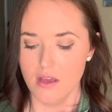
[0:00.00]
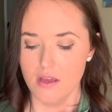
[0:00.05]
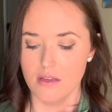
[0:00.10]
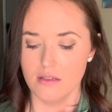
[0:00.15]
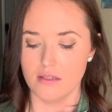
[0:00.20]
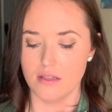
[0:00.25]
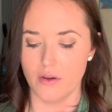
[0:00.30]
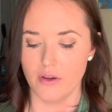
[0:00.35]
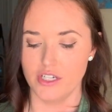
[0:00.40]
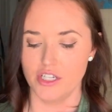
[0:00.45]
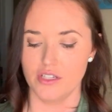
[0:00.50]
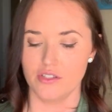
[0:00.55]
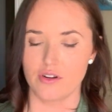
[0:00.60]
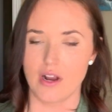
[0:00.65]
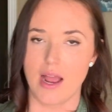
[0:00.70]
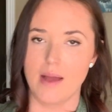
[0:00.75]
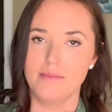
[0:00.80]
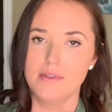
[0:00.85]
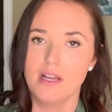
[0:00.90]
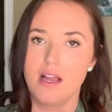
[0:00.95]
So I just
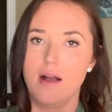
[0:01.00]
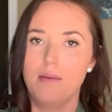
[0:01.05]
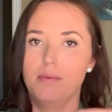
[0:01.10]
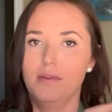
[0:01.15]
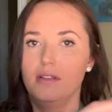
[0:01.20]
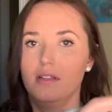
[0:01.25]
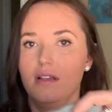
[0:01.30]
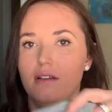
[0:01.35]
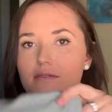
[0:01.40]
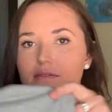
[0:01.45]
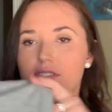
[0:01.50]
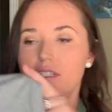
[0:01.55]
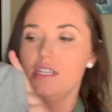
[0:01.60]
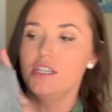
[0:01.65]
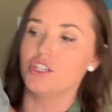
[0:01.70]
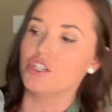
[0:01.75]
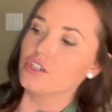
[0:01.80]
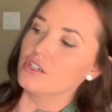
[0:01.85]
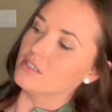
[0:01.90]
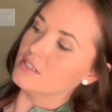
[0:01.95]
grabbed a couple of
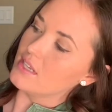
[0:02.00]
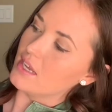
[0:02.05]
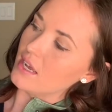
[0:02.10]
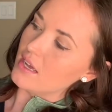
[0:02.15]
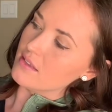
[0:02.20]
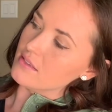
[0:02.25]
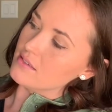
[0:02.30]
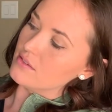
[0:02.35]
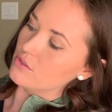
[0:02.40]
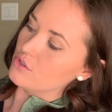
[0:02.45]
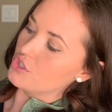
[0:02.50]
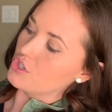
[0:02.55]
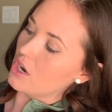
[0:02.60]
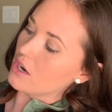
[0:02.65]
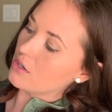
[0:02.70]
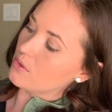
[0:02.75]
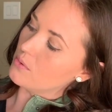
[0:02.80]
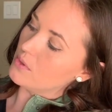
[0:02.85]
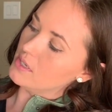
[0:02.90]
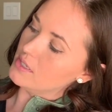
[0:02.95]
t-shirts. I got this little
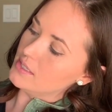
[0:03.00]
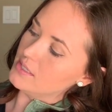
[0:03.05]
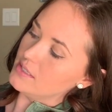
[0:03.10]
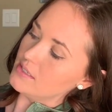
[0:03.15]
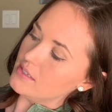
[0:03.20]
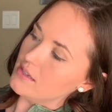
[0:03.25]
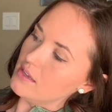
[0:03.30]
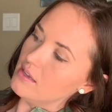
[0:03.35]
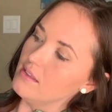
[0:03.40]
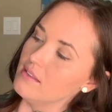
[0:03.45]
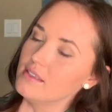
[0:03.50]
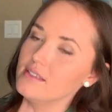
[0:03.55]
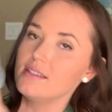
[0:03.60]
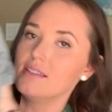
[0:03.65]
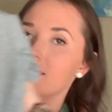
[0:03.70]
shark one. This